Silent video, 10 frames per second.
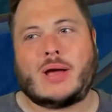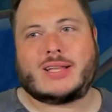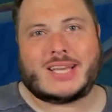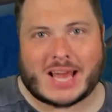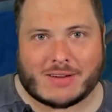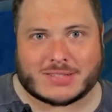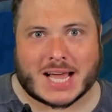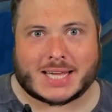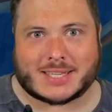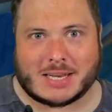I didn't have to
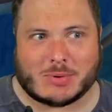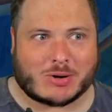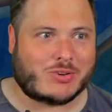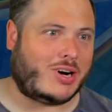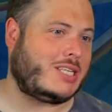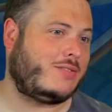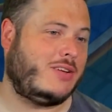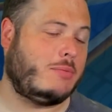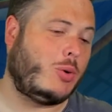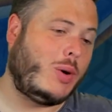add any more credits for
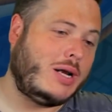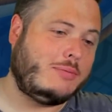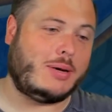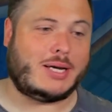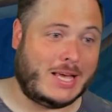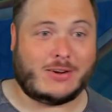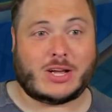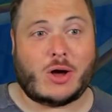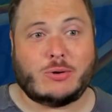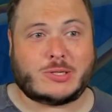number 1, but here it
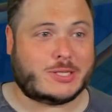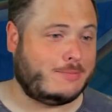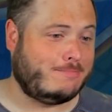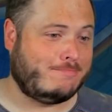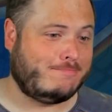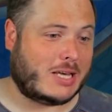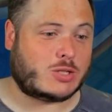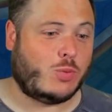goes. Next